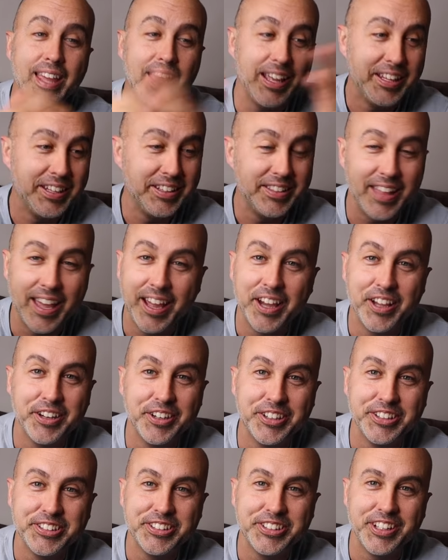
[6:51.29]
They, they
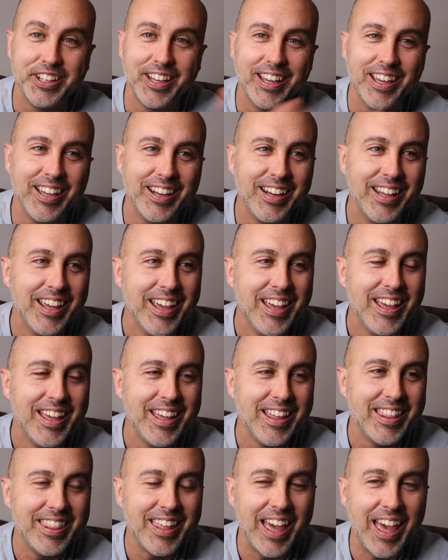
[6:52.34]
understood
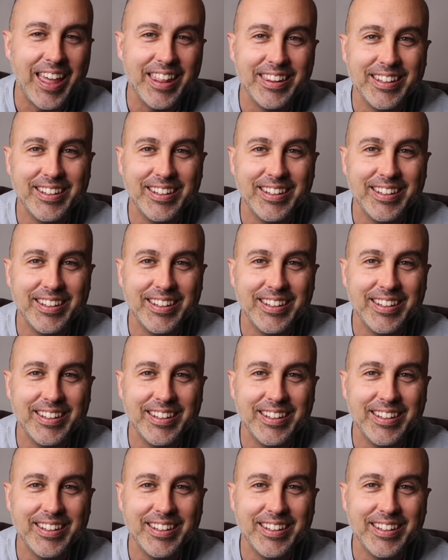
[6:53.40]
that